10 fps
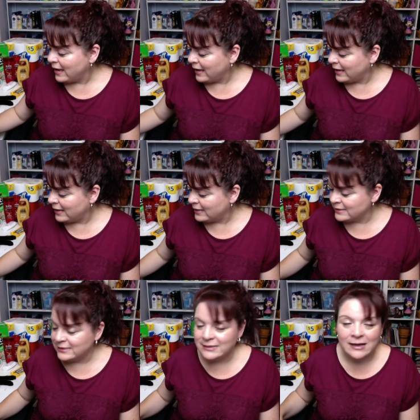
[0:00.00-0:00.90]

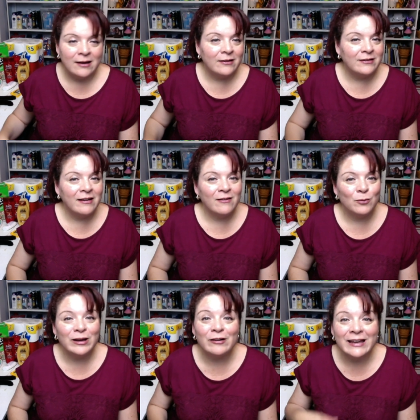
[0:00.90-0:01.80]
And uh, yeah,
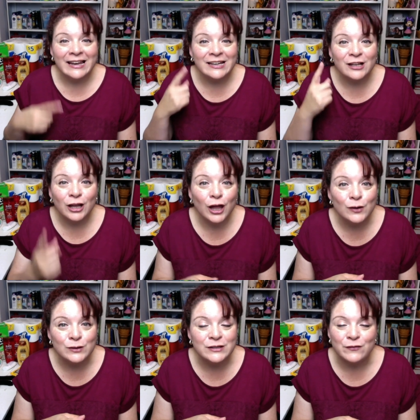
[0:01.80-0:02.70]
we are getting
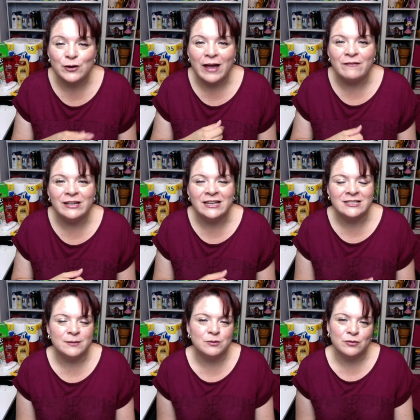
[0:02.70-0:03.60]
close. If you haven't yet
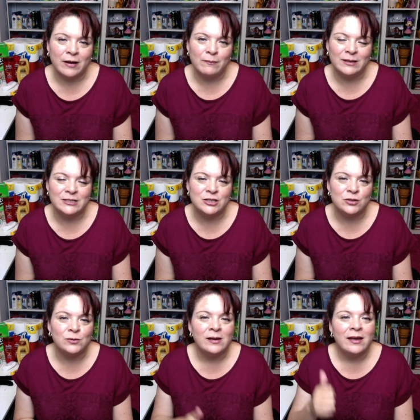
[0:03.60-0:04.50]
subscribed, please
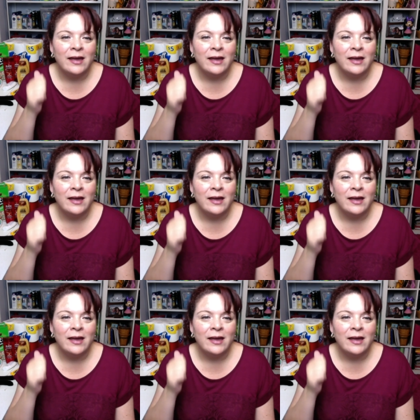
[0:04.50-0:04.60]
do.